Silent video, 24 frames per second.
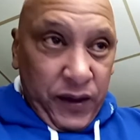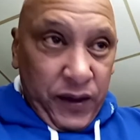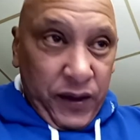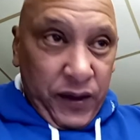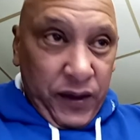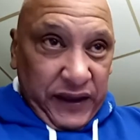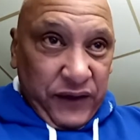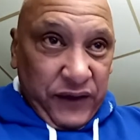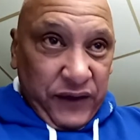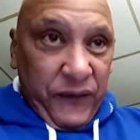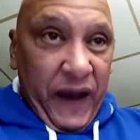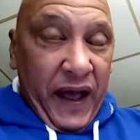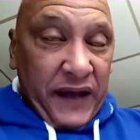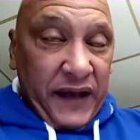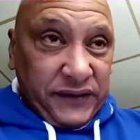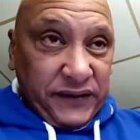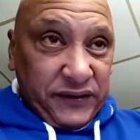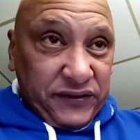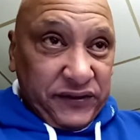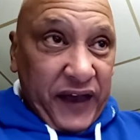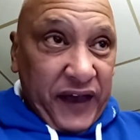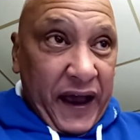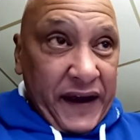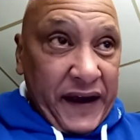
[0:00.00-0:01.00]
And he finally
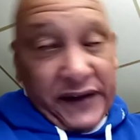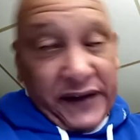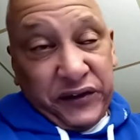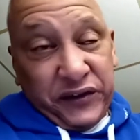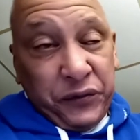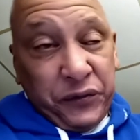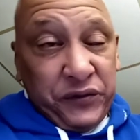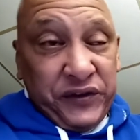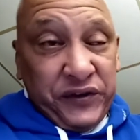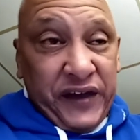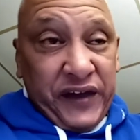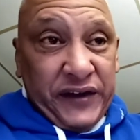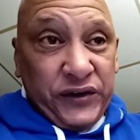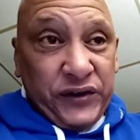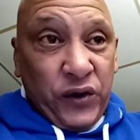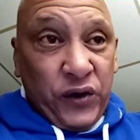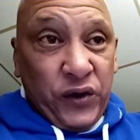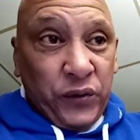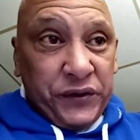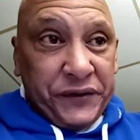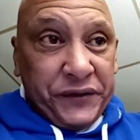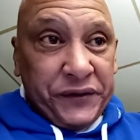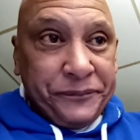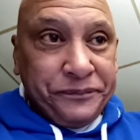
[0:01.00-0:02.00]
decided, as he was getting
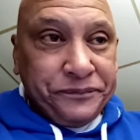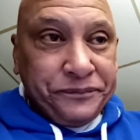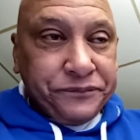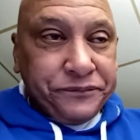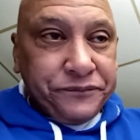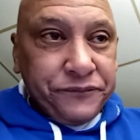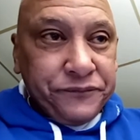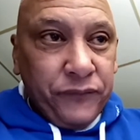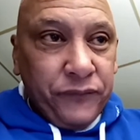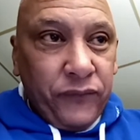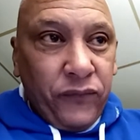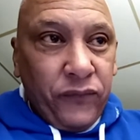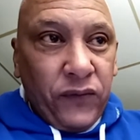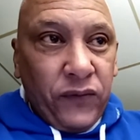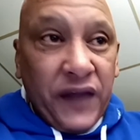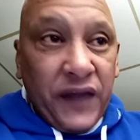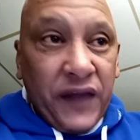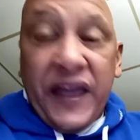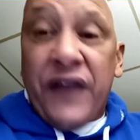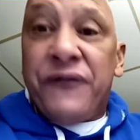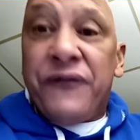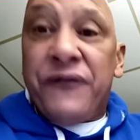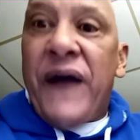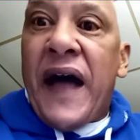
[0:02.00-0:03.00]
older,
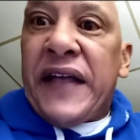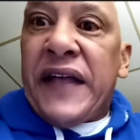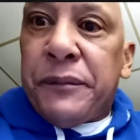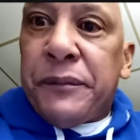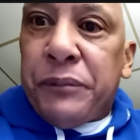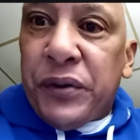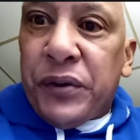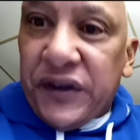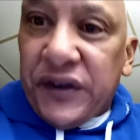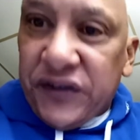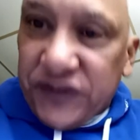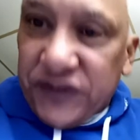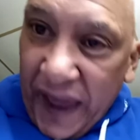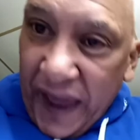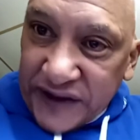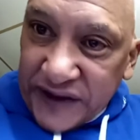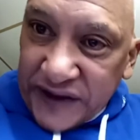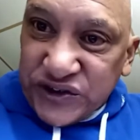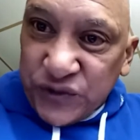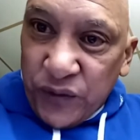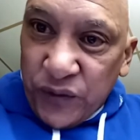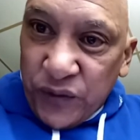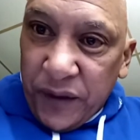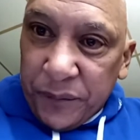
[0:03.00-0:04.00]
they finally put a
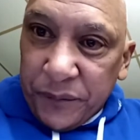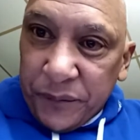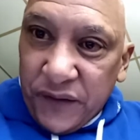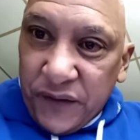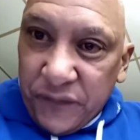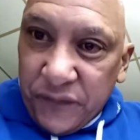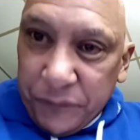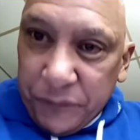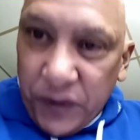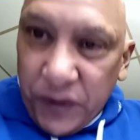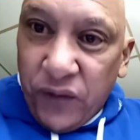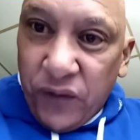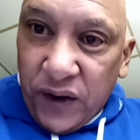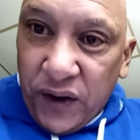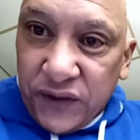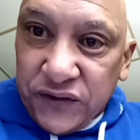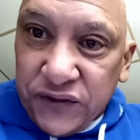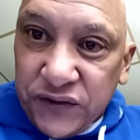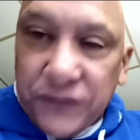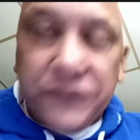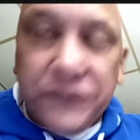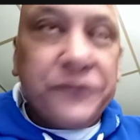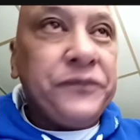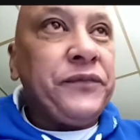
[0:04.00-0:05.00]
statue up of Bill
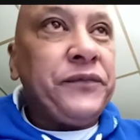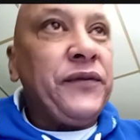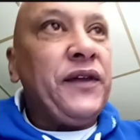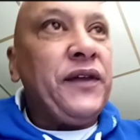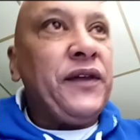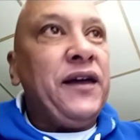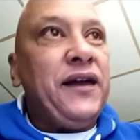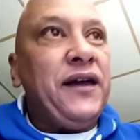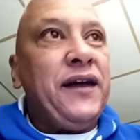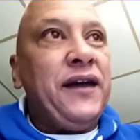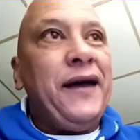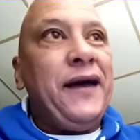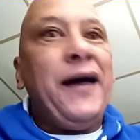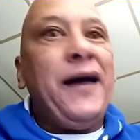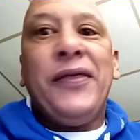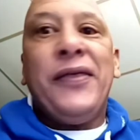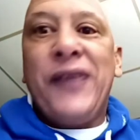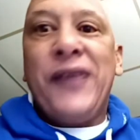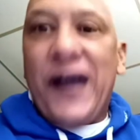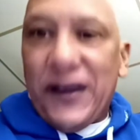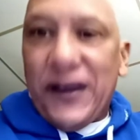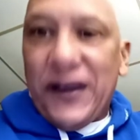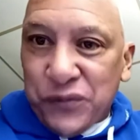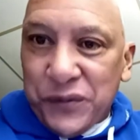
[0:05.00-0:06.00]
Russell. And
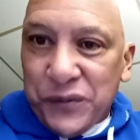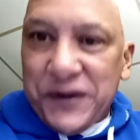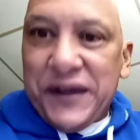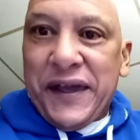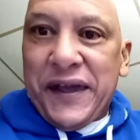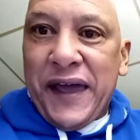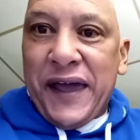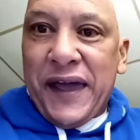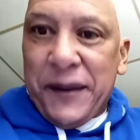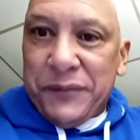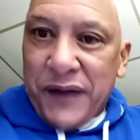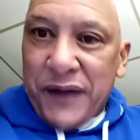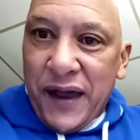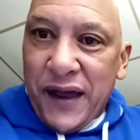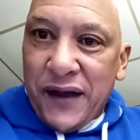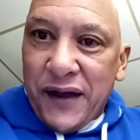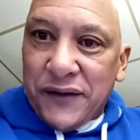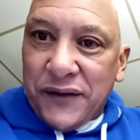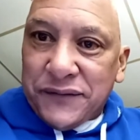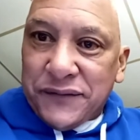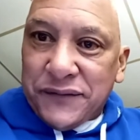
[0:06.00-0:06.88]
that's when he came down.